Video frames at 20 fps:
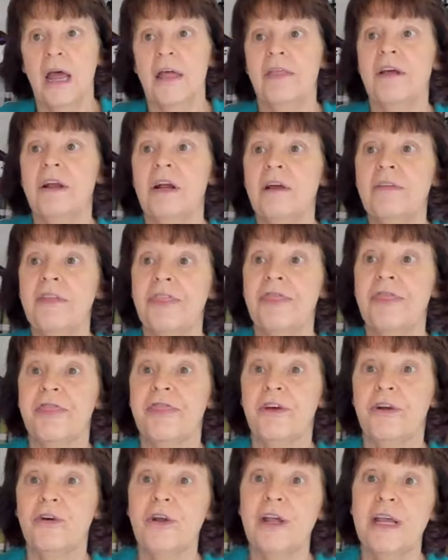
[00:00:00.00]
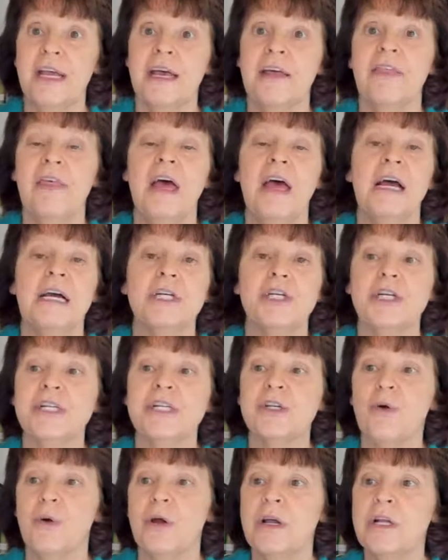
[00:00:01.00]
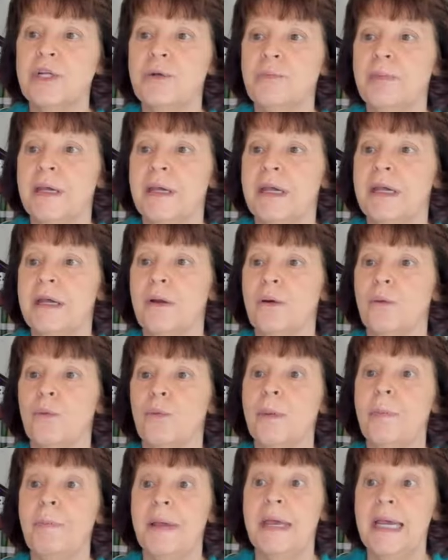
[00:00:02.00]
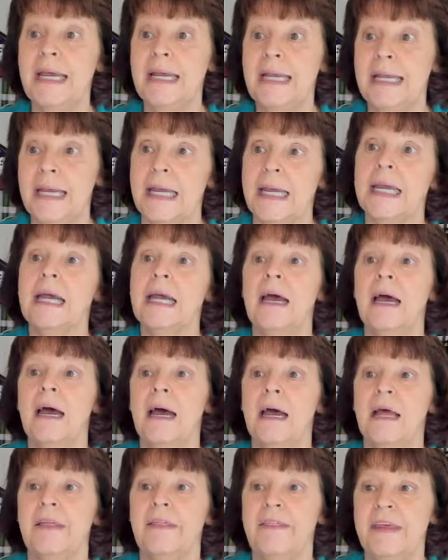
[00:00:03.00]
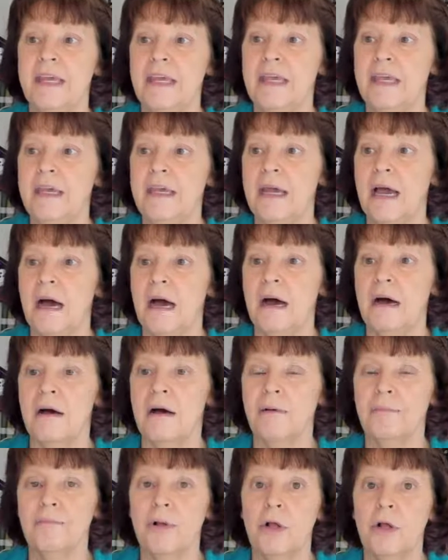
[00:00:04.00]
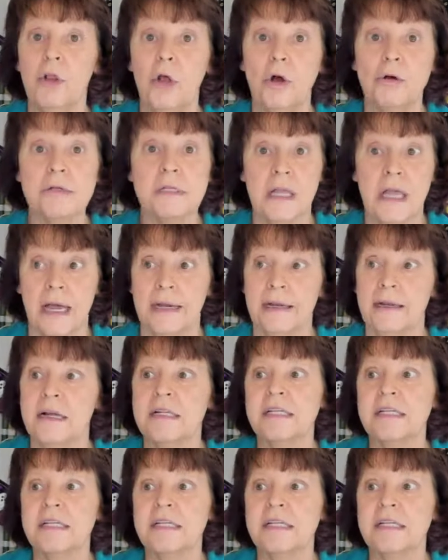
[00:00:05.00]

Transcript: Then on the 30th, she's going to be repeating the clothesline.